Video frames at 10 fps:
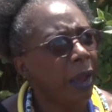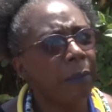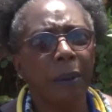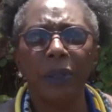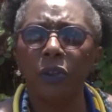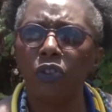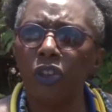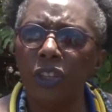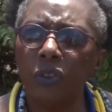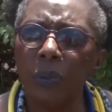I remember the
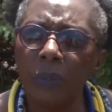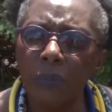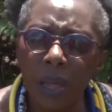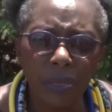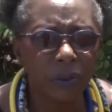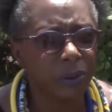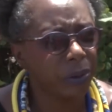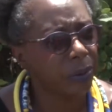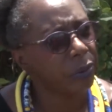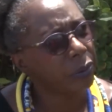Cheeseman mother.
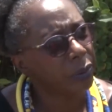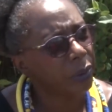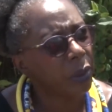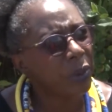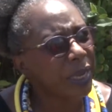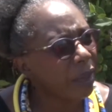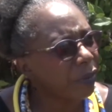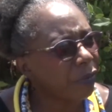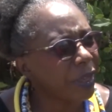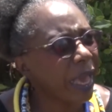I would
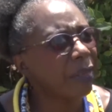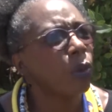never forget.